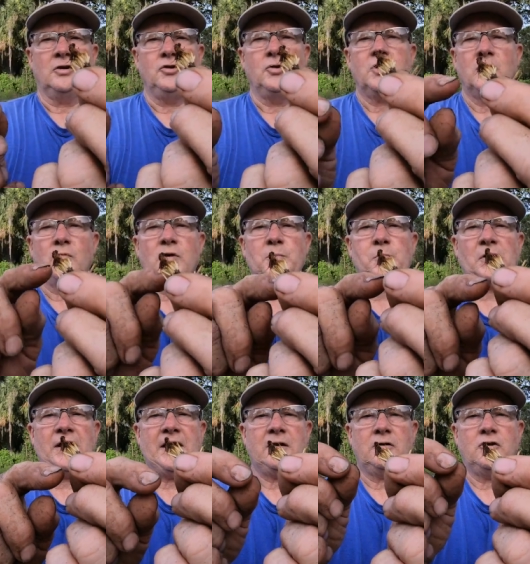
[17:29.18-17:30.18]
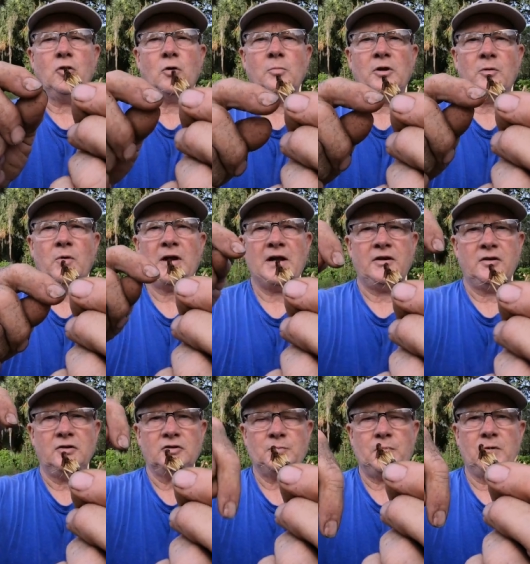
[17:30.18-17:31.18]
you can replant. Normally what I
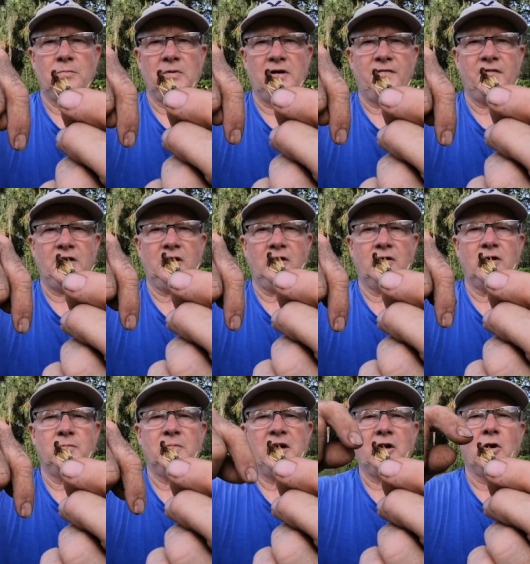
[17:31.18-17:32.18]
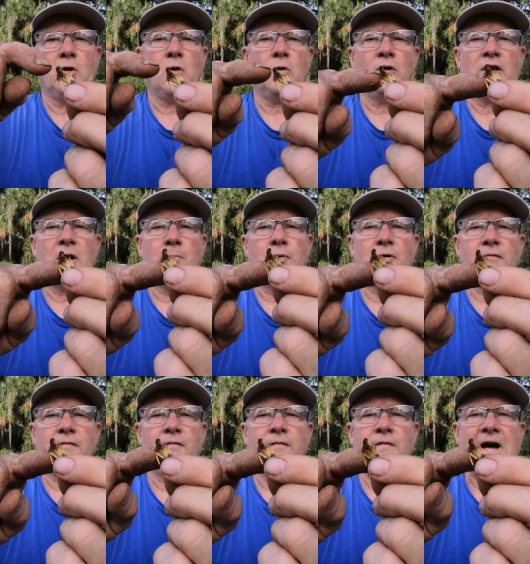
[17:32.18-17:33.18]
do is put my finger in, make a hole, and I'll put
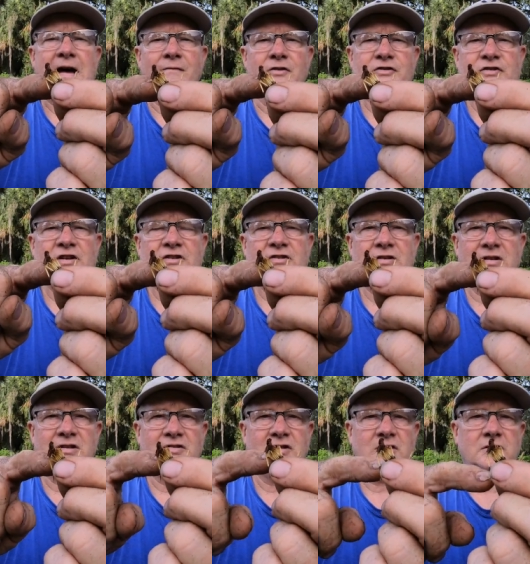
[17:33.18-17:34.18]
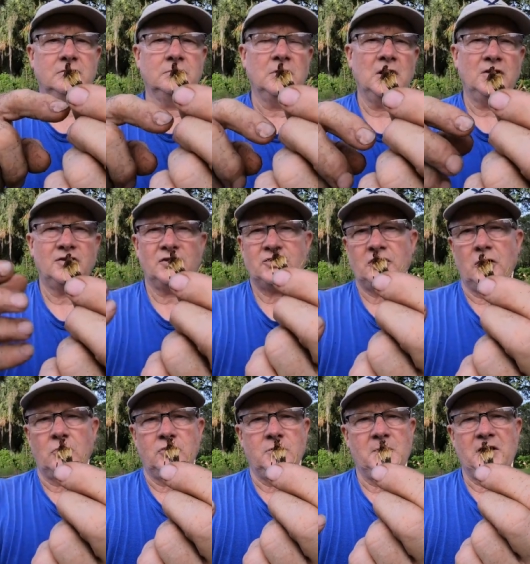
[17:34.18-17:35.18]
five or six of these in just
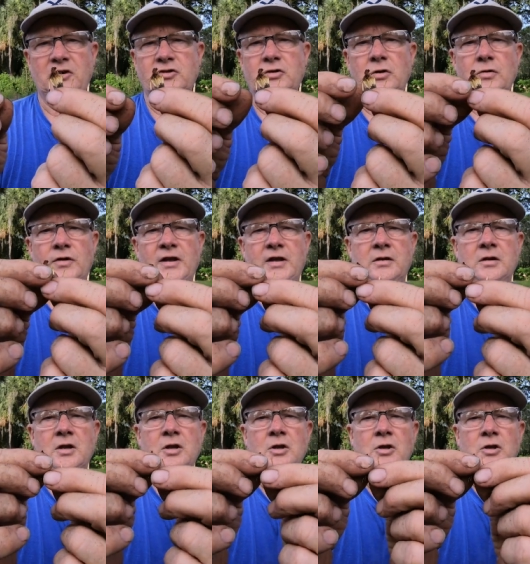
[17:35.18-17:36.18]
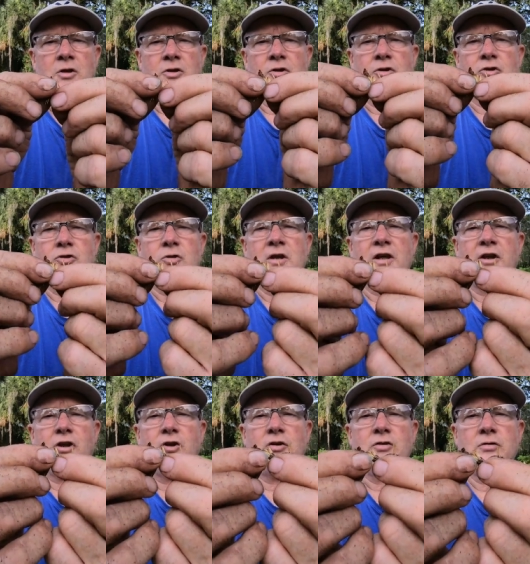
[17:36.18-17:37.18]
so you make sure that you get a
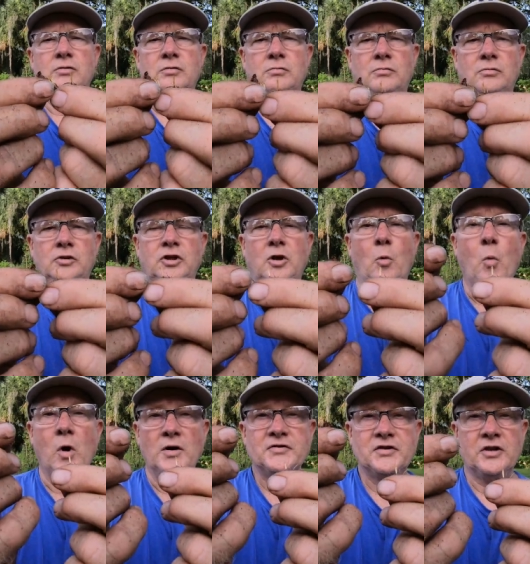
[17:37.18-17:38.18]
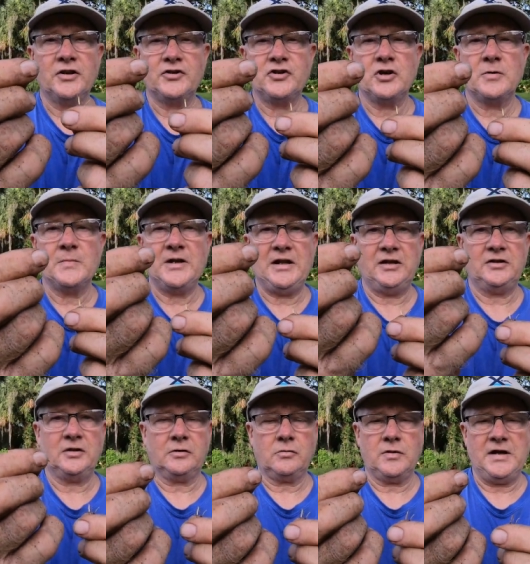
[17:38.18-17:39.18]
good you know, one's going to germinate
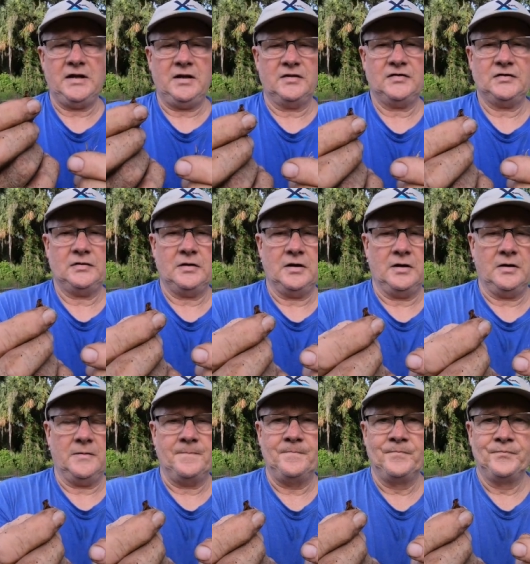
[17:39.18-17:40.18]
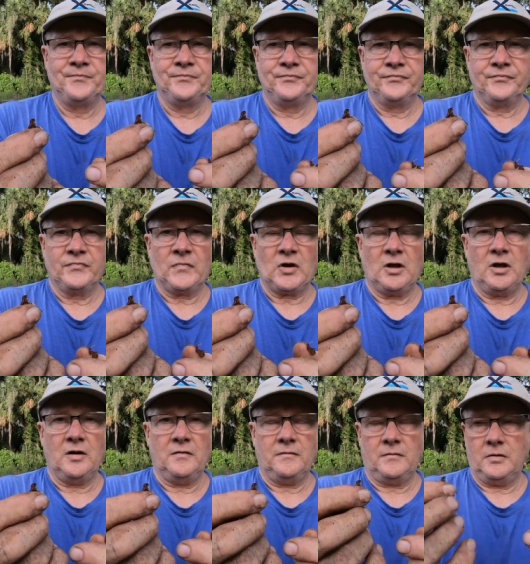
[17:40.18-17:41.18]
to create a, uh,
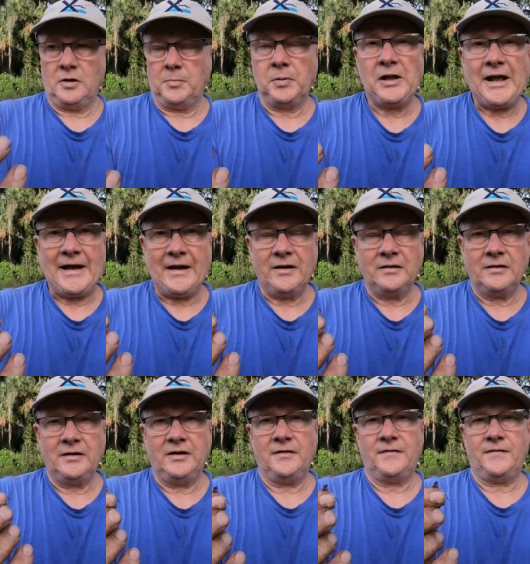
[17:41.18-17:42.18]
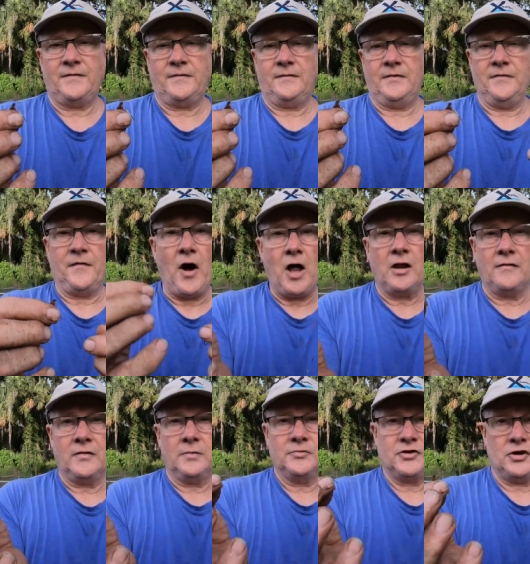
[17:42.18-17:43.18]
a, a, plant. And if, if all of
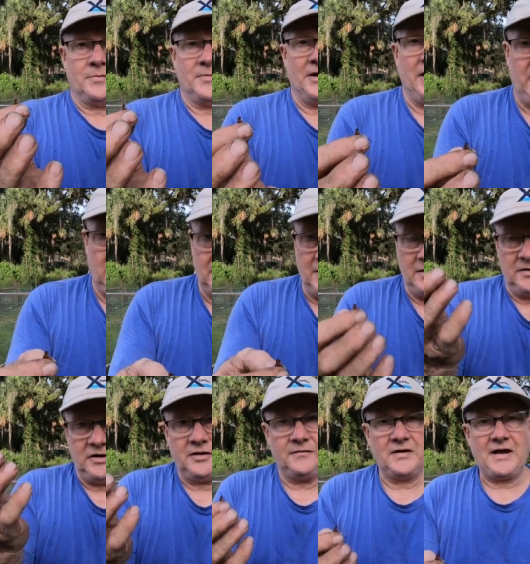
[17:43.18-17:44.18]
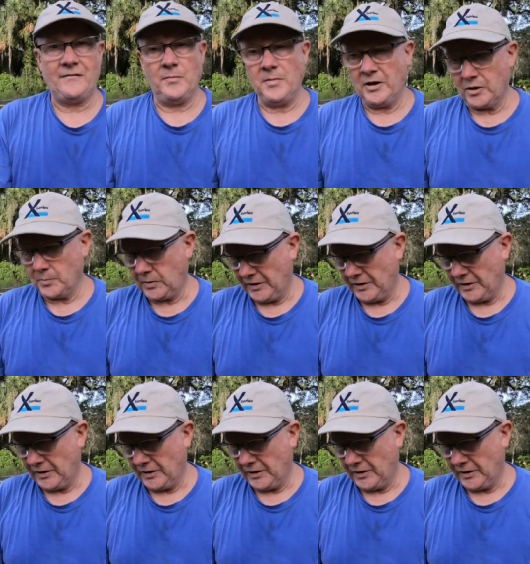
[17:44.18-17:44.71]
them germinate, then you even have a better